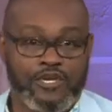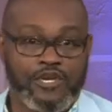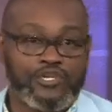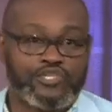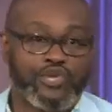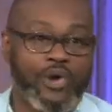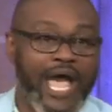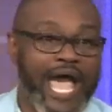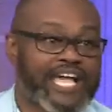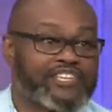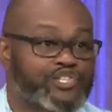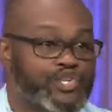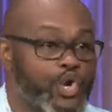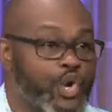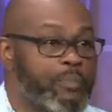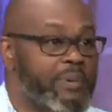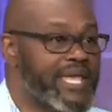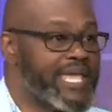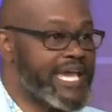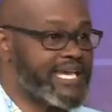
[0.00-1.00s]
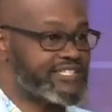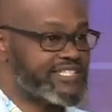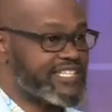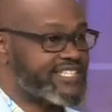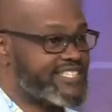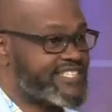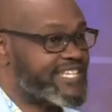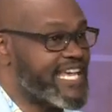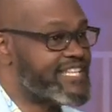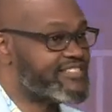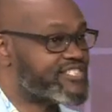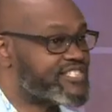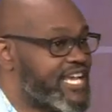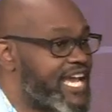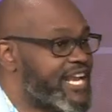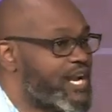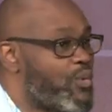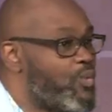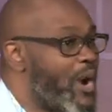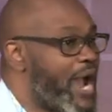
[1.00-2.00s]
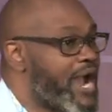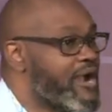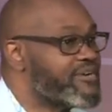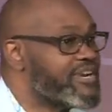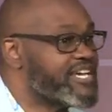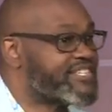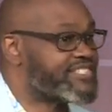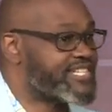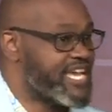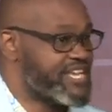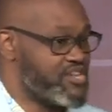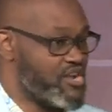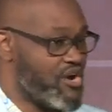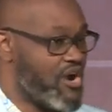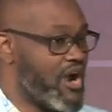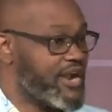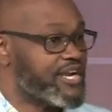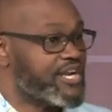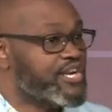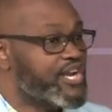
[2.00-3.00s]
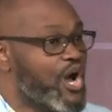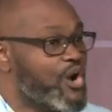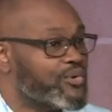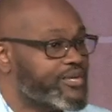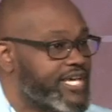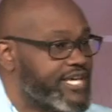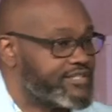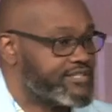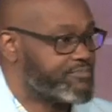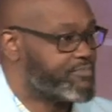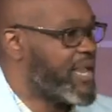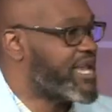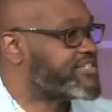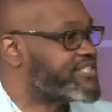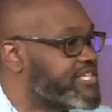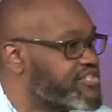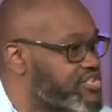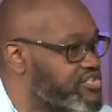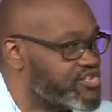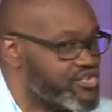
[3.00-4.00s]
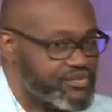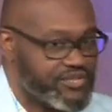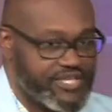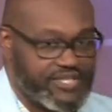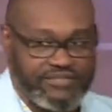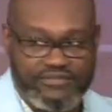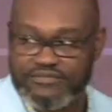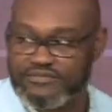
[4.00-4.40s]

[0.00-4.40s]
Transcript: So as you begin to sense an awareness in your heart, note it, pay attention to it.